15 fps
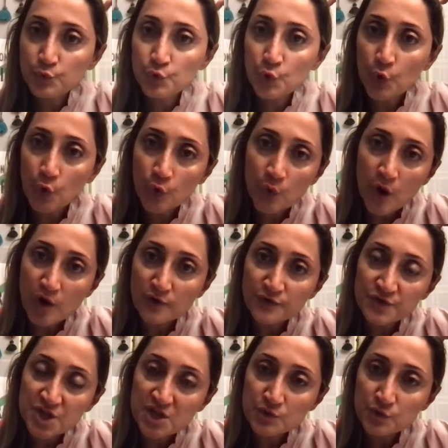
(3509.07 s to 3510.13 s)
Bureau of
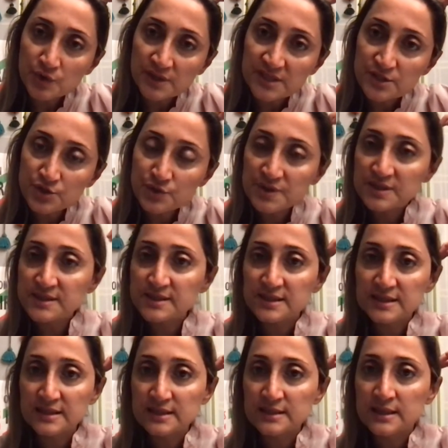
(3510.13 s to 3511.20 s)
General Interest
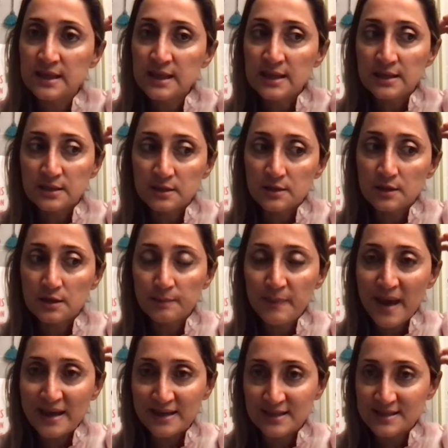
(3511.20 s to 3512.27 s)
in the
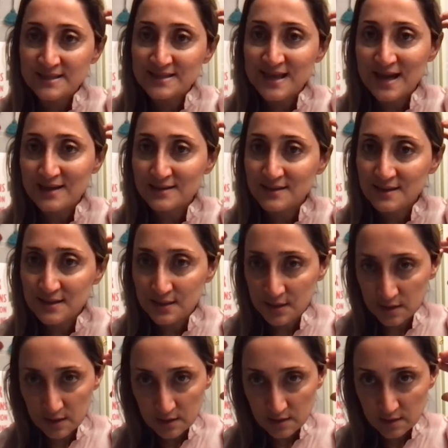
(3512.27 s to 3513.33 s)
Pakistani
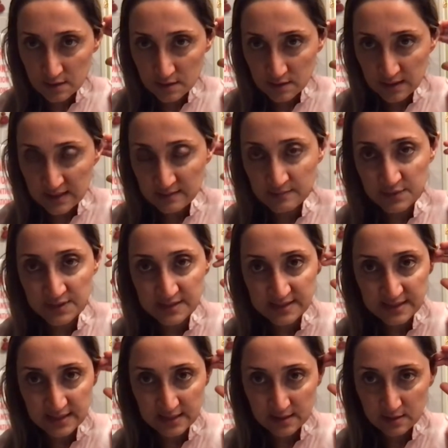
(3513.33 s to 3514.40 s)
uh,
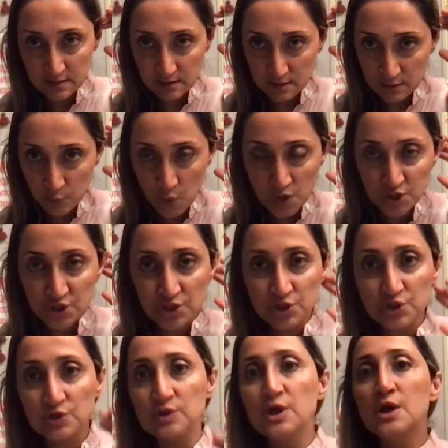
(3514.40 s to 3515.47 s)
embassy in
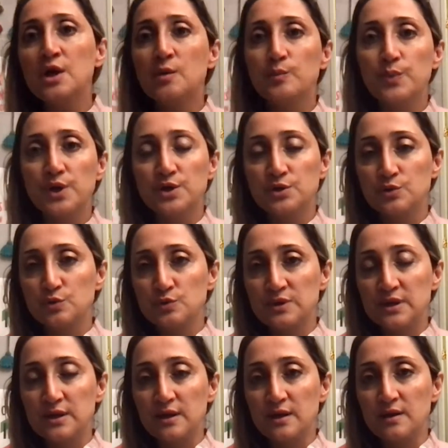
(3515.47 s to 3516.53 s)
Washington, but
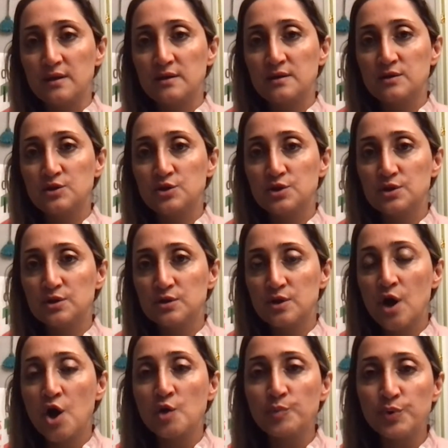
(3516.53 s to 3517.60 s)
the, uh, the
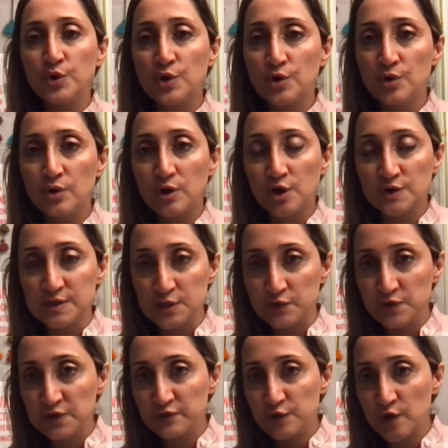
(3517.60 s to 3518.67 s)
Harper
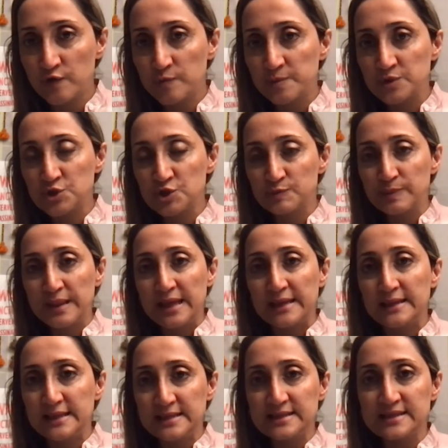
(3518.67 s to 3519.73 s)
conservative government just
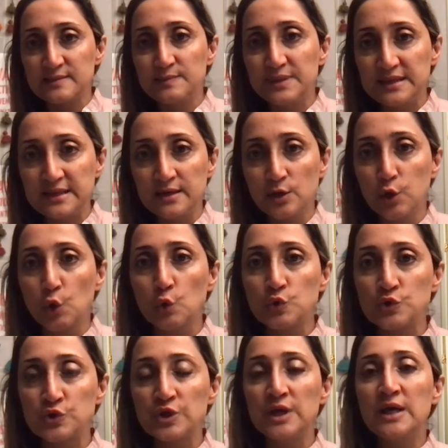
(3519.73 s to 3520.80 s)
plainly simply
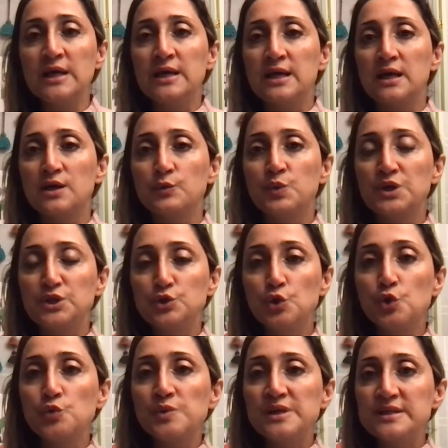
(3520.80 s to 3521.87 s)
closed uh, with
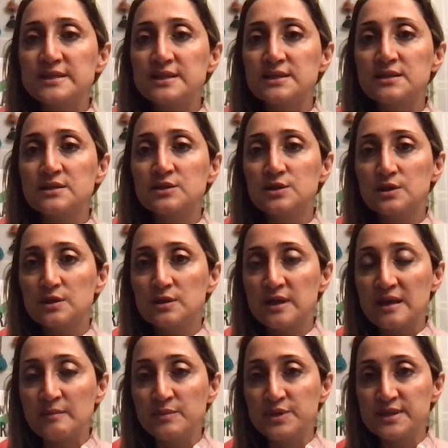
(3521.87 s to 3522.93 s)
no reason the
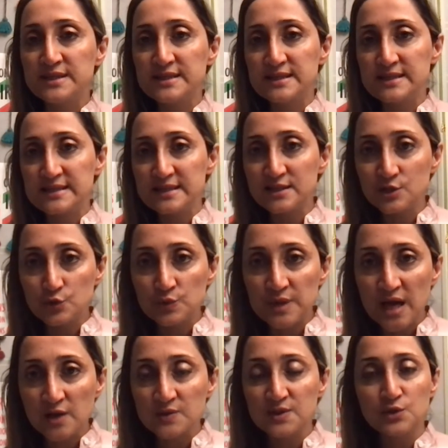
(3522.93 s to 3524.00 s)
embassy since two
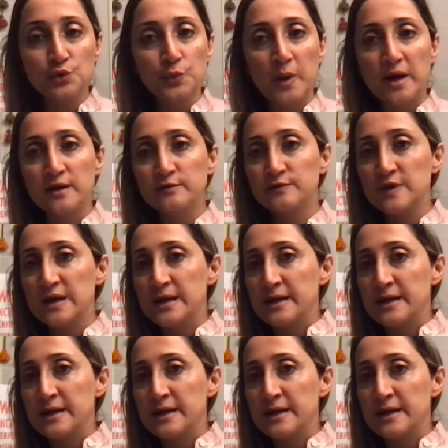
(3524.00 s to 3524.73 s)
thousand twelve,